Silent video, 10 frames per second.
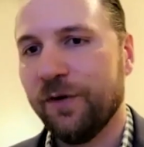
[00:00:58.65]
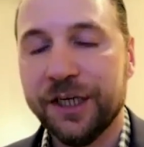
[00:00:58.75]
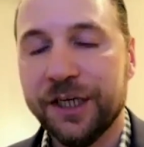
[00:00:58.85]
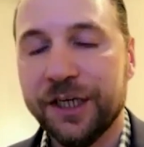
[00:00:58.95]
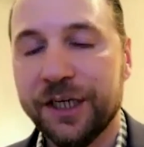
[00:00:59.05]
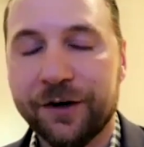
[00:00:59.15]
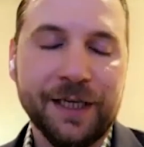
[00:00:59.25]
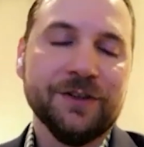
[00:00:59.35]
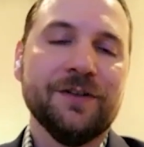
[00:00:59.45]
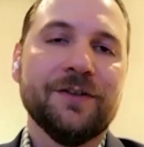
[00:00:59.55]
rideshare
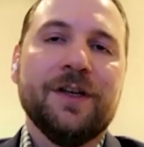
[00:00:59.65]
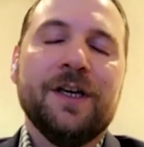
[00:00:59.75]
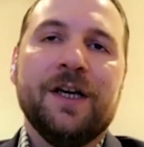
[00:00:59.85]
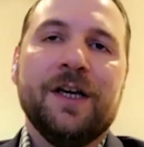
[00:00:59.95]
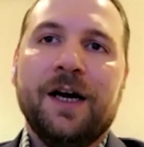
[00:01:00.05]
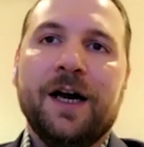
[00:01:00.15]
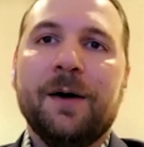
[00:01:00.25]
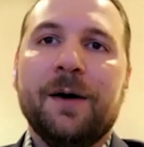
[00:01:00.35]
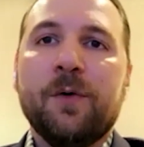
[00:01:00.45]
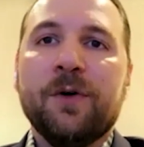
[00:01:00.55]
applications?
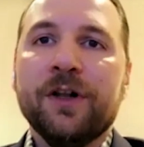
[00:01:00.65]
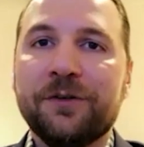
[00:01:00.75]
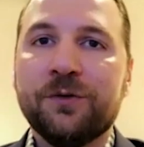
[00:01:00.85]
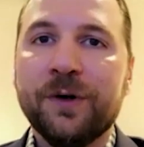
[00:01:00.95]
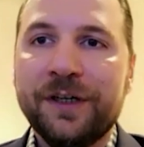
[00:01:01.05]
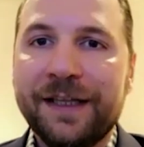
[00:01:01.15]
But we realized